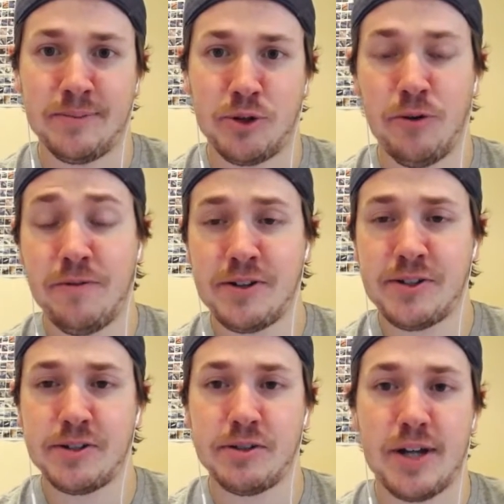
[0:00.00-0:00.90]
Cole
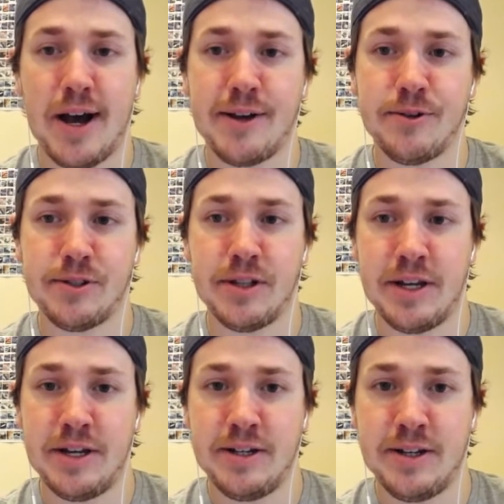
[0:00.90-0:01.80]
faces the Tigers and the
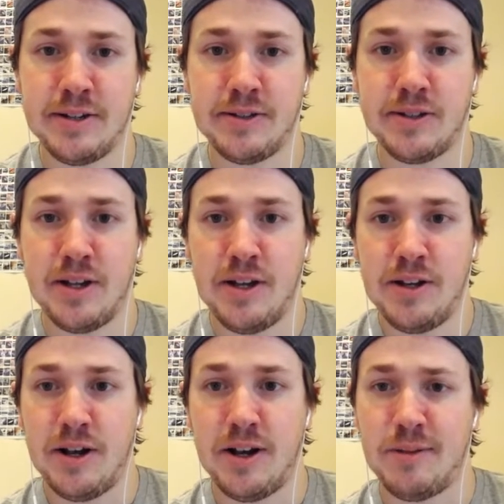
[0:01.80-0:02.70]
Indians,
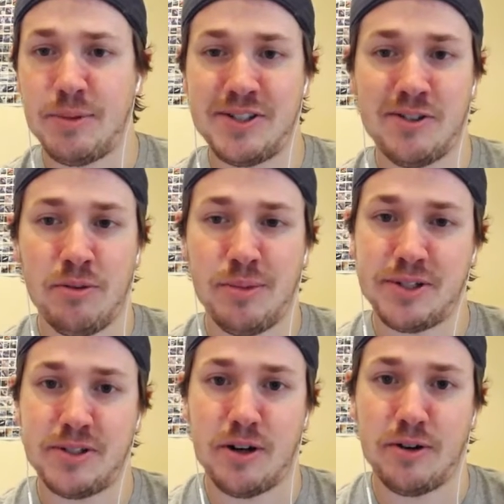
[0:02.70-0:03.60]
but still a
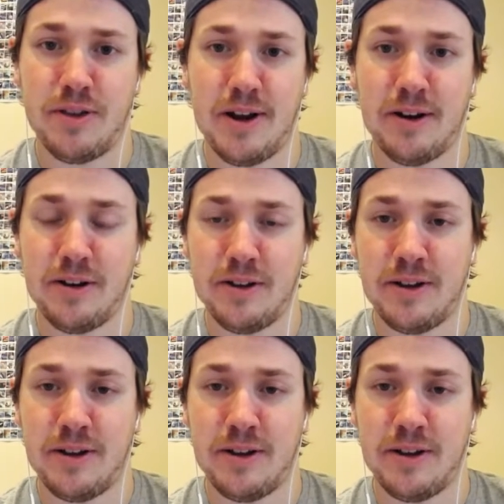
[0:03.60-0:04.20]
must start there.